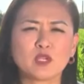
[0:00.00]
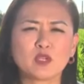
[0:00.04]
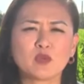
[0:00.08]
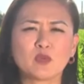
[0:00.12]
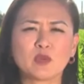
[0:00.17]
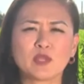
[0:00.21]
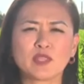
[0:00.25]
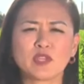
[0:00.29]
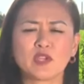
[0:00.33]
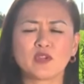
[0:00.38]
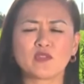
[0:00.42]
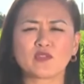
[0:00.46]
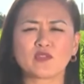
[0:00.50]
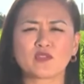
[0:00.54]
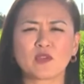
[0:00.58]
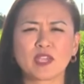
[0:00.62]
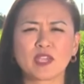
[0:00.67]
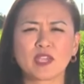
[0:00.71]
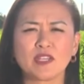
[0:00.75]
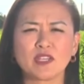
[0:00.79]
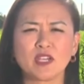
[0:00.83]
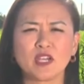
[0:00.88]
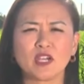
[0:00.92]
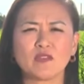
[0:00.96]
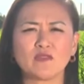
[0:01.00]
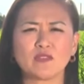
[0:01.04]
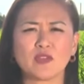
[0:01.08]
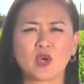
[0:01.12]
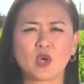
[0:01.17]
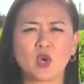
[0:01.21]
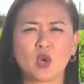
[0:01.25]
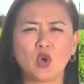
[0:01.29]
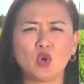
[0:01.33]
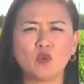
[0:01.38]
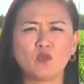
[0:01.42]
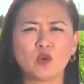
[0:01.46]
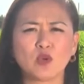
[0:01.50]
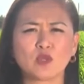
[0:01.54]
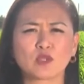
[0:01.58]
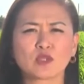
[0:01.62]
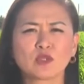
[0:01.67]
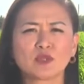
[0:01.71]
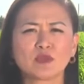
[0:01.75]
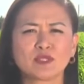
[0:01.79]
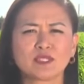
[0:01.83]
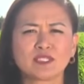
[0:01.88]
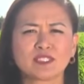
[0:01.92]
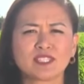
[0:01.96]
spoke with a friend of the
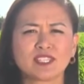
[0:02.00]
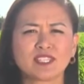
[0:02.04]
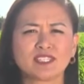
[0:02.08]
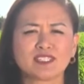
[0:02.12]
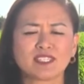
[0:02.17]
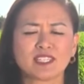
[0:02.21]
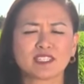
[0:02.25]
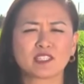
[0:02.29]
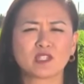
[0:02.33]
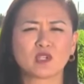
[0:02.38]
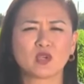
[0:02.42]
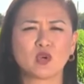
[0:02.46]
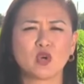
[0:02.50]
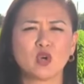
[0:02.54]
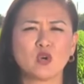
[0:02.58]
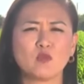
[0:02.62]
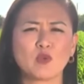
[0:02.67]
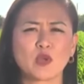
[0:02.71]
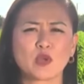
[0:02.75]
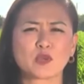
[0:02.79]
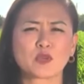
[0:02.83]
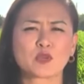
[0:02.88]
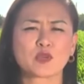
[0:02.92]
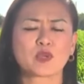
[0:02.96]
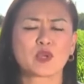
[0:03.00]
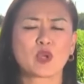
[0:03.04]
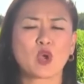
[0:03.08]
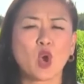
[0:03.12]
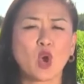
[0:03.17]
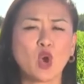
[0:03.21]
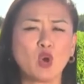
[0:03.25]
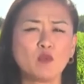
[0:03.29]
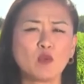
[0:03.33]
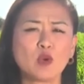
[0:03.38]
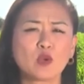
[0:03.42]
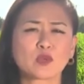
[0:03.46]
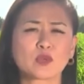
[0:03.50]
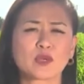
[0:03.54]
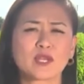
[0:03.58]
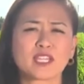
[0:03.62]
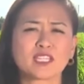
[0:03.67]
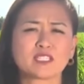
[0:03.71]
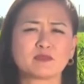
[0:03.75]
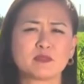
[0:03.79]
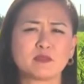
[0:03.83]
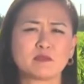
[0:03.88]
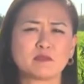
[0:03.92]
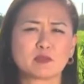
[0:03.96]
homeowner who says that the homeowner, homeowner
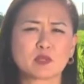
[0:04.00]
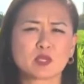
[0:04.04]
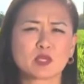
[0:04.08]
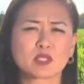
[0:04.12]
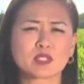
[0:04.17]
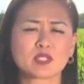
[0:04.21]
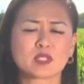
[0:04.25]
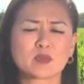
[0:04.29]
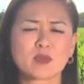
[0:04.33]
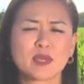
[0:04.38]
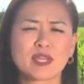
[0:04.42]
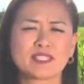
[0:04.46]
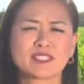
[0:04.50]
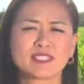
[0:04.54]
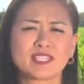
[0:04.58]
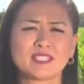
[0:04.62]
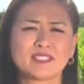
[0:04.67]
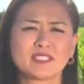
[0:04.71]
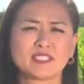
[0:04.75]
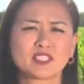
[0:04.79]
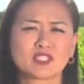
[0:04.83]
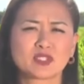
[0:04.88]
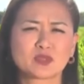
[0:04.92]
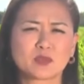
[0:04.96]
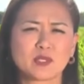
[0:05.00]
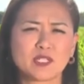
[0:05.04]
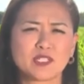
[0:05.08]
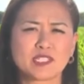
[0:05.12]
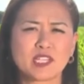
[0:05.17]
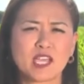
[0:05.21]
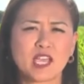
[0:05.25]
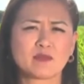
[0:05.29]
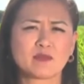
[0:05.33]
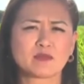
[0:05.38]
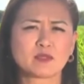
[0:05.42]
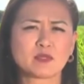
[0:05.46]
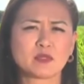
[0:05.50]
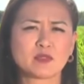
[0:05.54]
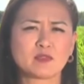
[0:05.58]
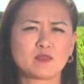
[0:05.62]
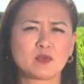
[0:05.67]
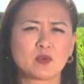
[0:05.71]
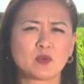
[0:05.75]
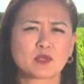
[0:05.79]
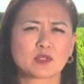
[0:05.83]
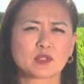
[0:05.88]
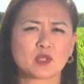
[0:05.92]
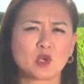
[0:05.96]
has been burglarized at least three times
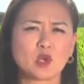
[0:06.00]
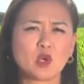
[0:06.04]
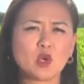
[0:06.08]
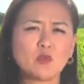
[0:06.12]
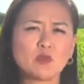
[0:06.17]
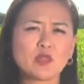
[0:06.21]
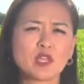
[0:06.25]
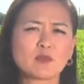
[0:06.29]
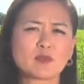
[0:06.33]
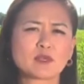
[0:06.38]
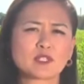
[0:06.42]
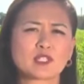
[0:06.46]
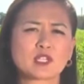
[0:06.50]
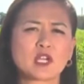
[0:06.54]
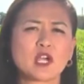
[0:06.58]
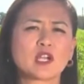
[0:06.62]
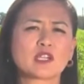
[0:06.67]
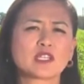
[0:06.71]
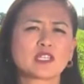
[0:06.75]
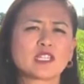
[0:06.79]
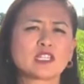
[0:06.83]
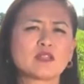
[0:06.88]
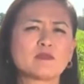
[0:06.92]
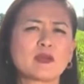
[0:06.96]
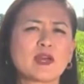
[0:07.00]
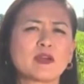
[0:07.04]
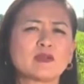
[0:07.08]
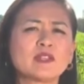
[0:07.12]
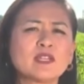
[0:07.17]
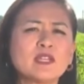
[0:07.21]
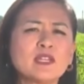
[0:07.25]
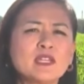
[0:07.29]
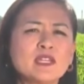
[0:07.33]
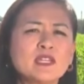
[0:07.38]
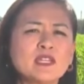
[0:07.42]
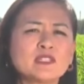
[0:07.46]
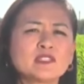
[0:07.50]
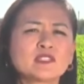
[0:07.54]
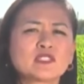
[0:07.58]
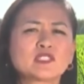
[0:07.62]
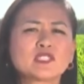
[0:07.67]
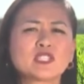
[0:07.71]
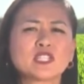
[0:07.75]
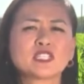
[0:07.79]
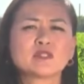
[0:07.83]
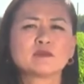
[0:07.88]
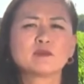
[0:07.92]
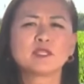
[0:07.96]
before. The home that we're talking about is
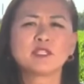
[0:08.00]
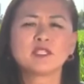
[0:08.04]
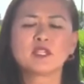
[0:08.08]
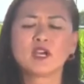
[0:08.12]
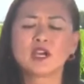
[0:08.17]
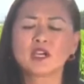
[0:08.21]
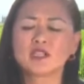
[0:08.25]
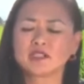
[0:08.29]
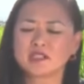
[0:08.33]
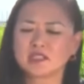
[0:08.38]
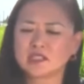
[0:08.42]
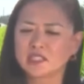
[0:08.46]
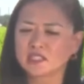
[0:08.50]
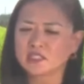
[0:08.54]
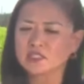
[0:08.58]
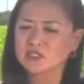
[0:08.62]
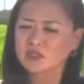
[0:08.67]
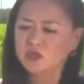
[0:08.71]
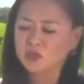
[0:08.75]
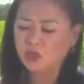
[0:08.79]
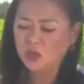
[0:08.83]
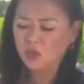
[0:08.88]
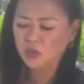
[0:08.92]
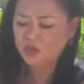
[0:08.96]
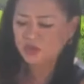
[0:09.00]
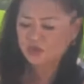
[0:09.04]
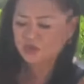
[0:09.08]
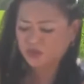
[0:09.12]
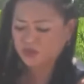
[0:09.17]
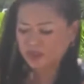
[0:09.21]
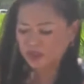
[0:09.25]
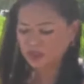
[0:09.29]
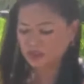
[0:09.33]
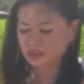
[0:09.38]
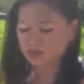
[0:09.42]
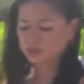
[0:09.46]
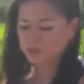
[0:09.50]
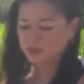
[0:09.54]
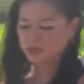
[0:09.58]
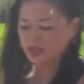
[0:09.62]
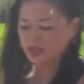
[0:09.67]
just beyond these cornfields